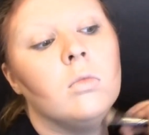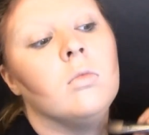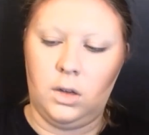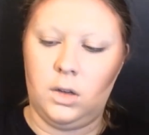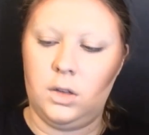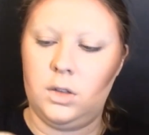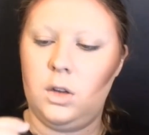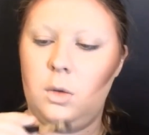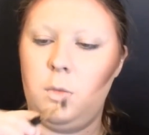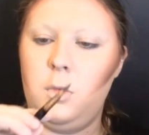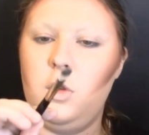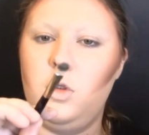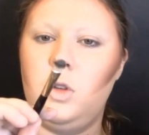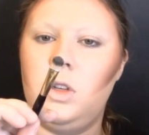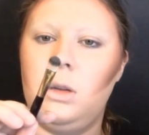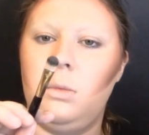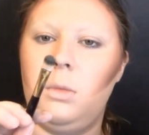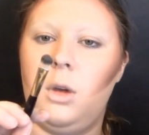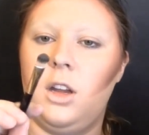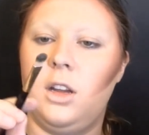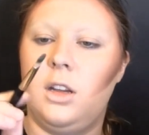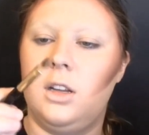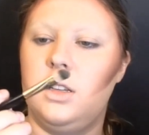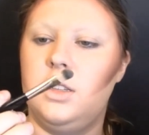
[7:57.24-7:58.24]
So I'm using
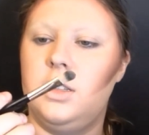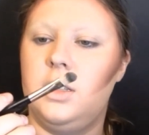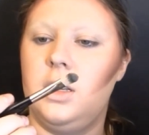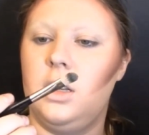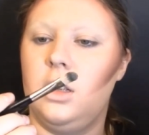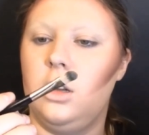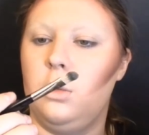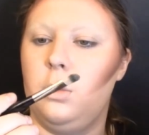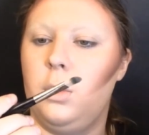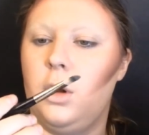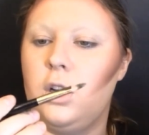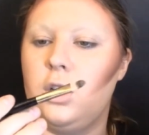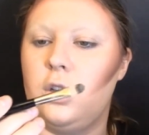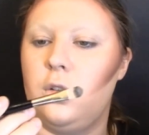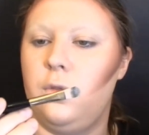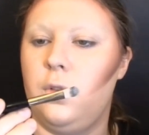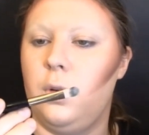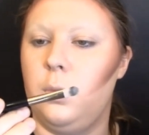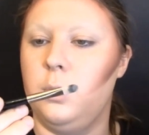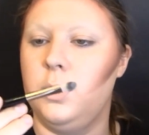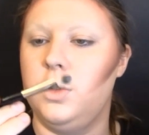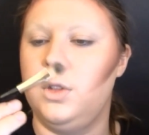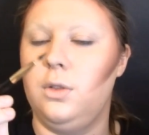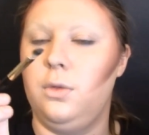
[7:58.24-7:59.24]
my concealer brush
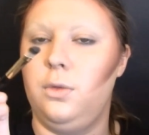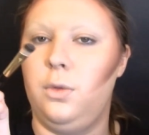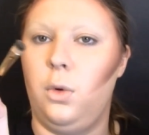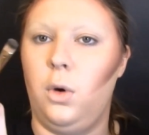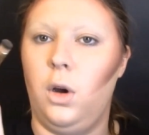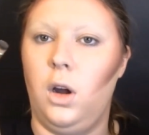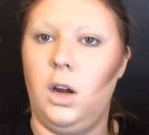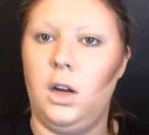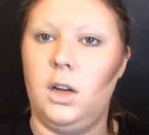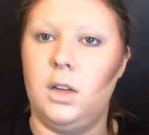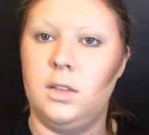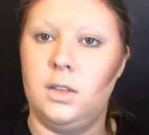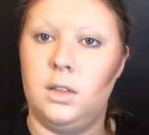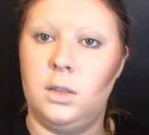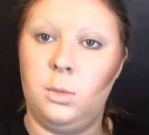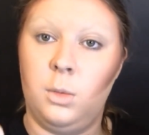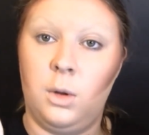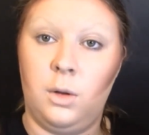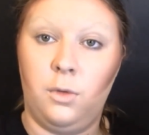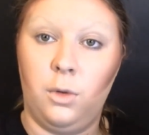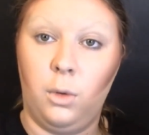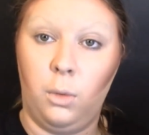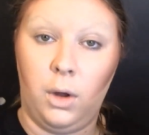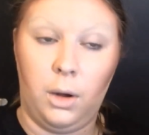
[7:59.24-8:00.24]
from Sephora because it's
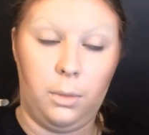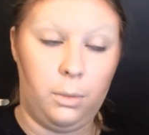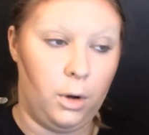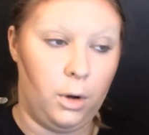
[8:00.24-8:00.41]
made for wet